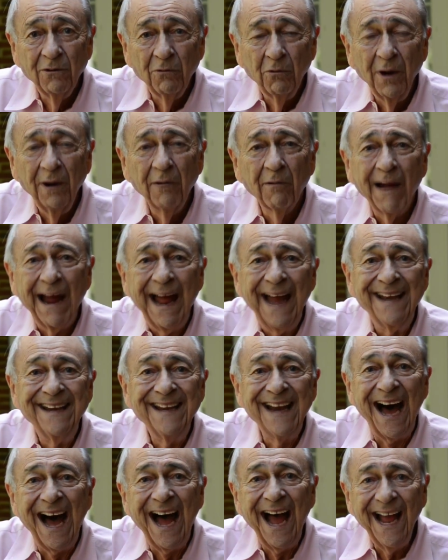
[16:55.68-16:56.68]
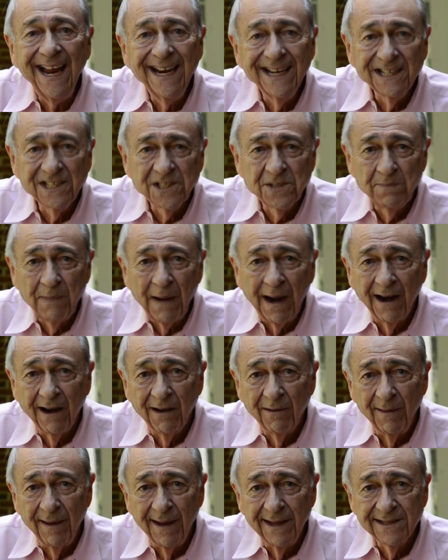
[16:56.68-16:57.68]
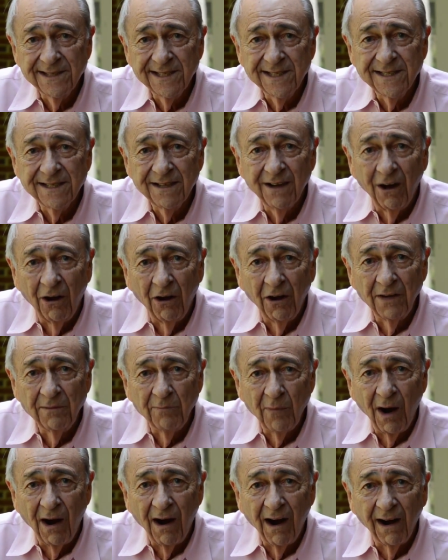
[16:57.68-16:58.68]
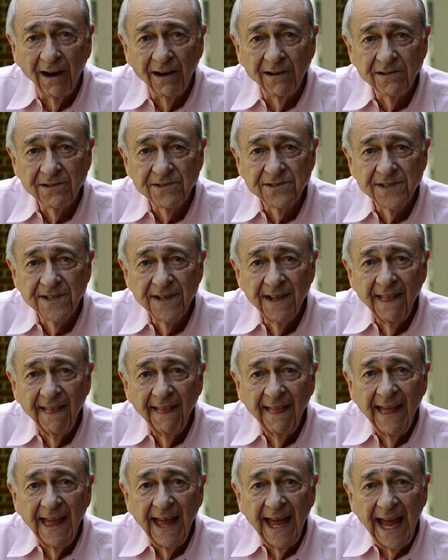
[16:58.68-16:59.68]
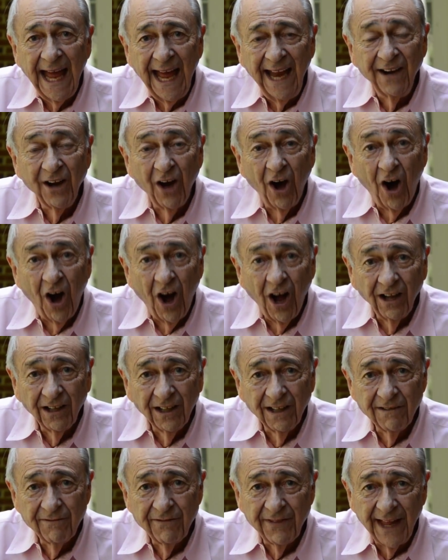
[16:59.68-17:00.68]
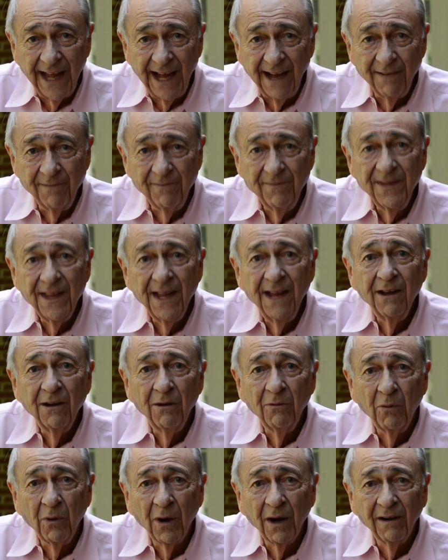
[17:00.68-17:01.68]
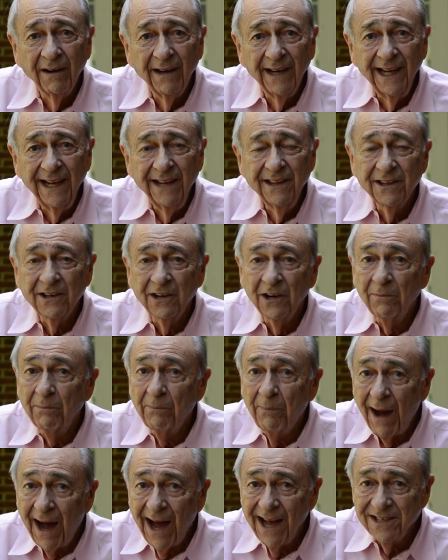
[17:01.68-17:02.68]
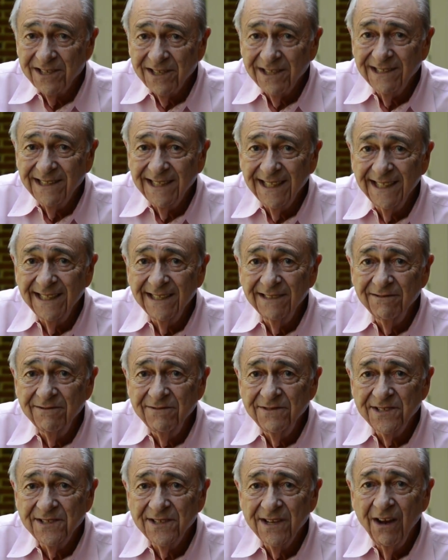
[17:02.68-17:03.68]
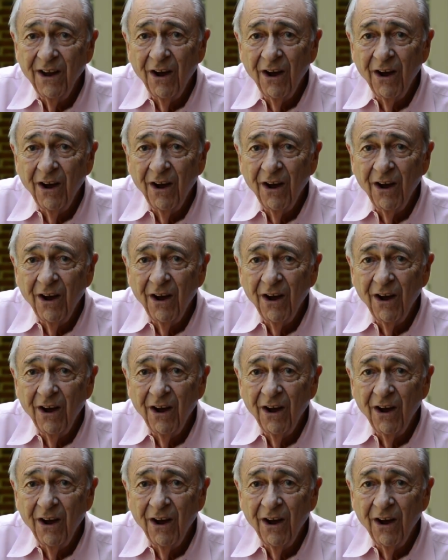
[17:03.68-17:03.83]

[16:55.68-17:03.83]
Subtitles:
we ran 9 experiments on Mars, and all of them were either positives